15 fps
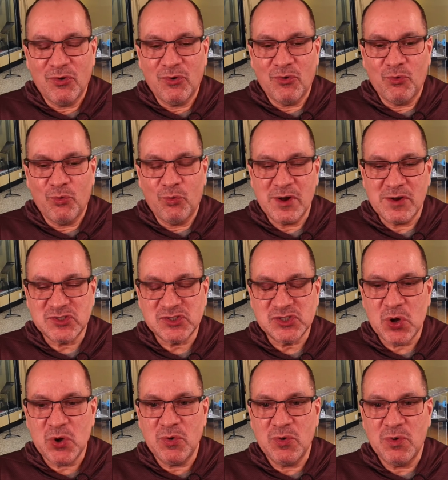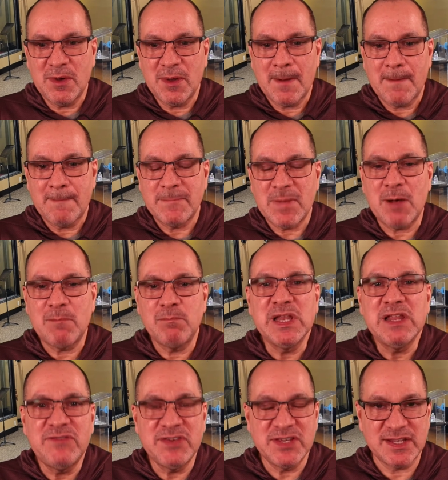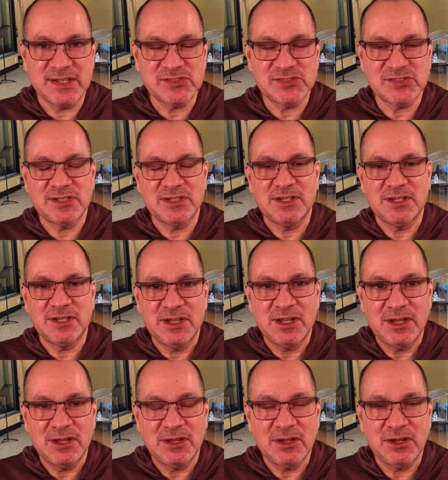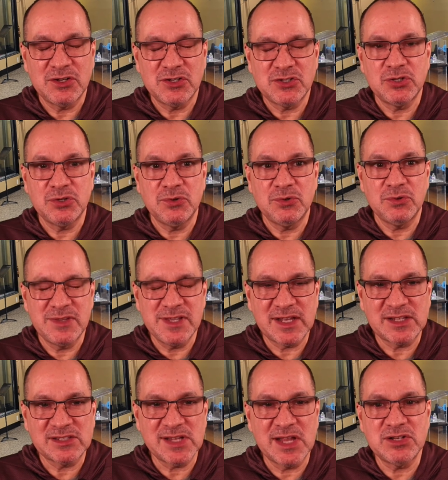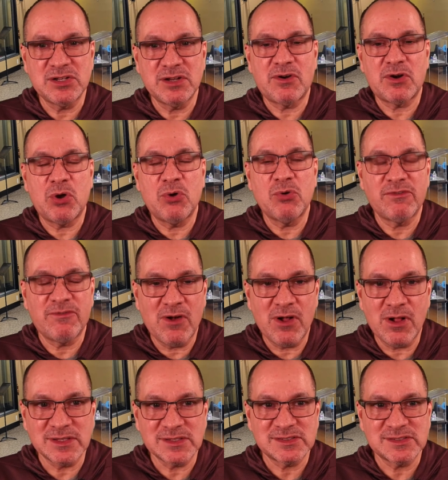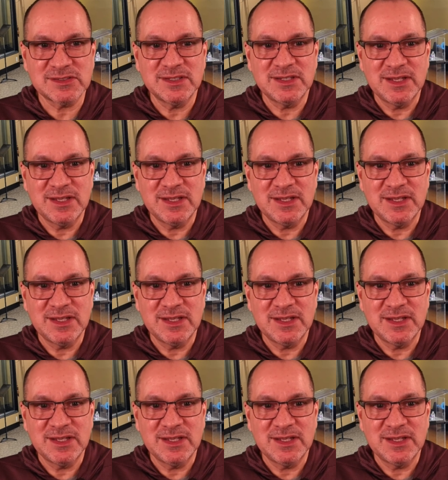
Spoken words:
we're so oblivious to the extent of our own faults